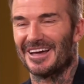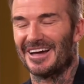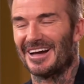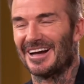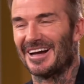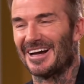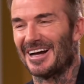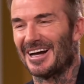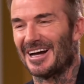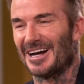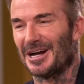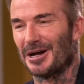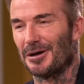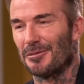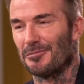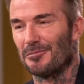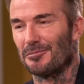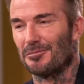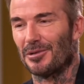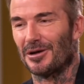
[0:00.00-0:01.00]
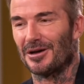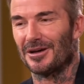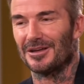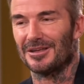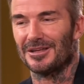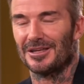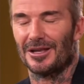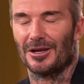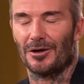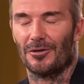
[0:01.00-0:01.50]

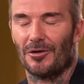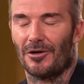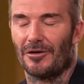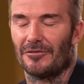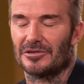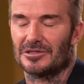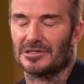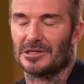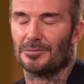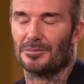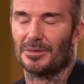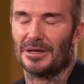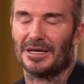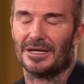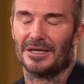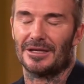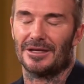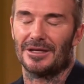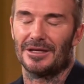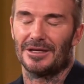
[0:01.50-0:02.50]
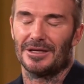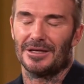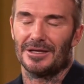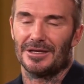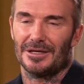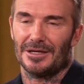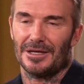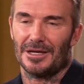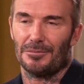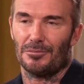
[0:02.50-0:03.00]
But, you know, obviously being
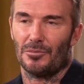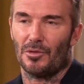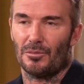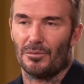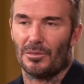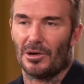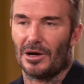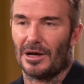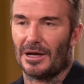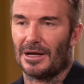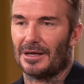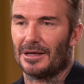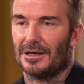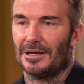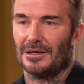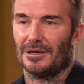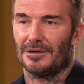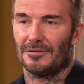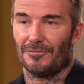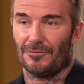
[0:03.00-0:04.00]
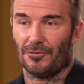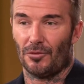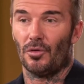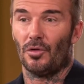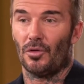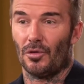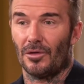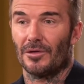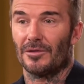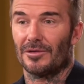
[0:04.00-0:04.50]
in Mumbai
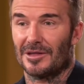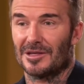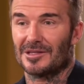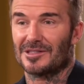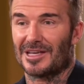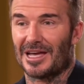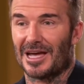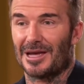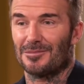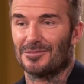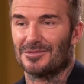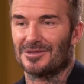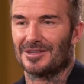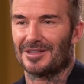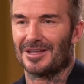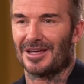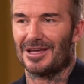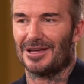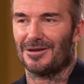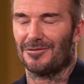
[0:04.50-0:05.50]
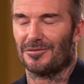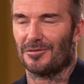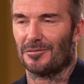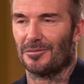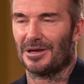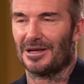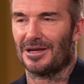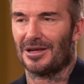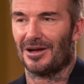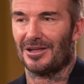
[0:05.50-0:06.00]
for this game today, for
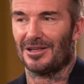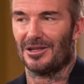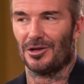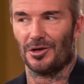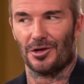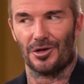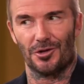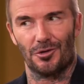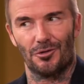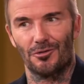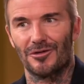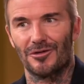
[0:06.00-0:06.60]
me, you can